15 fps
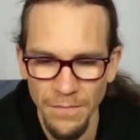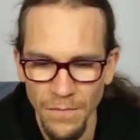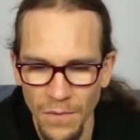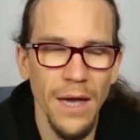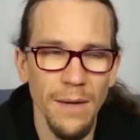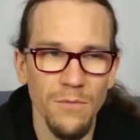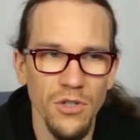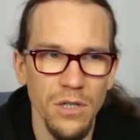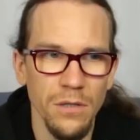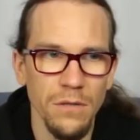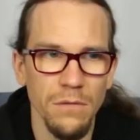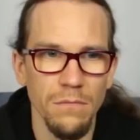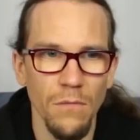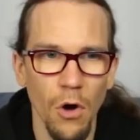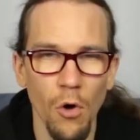Yeah, I'm
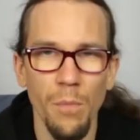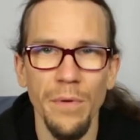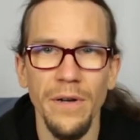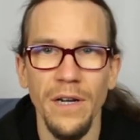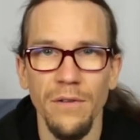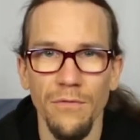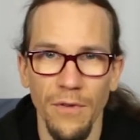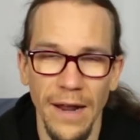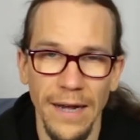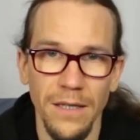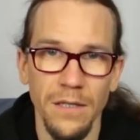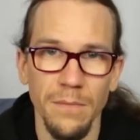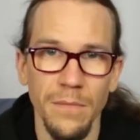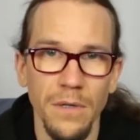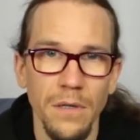just open and
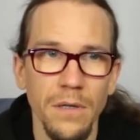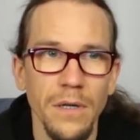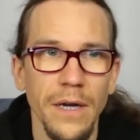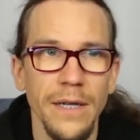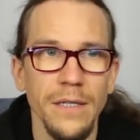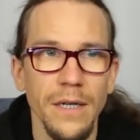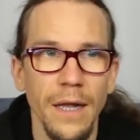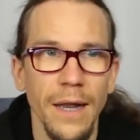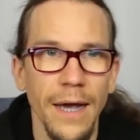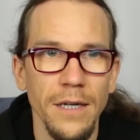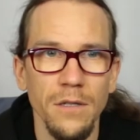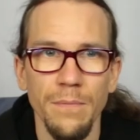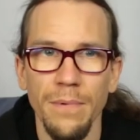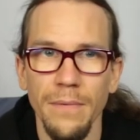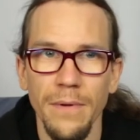flexible, and I
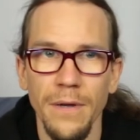like to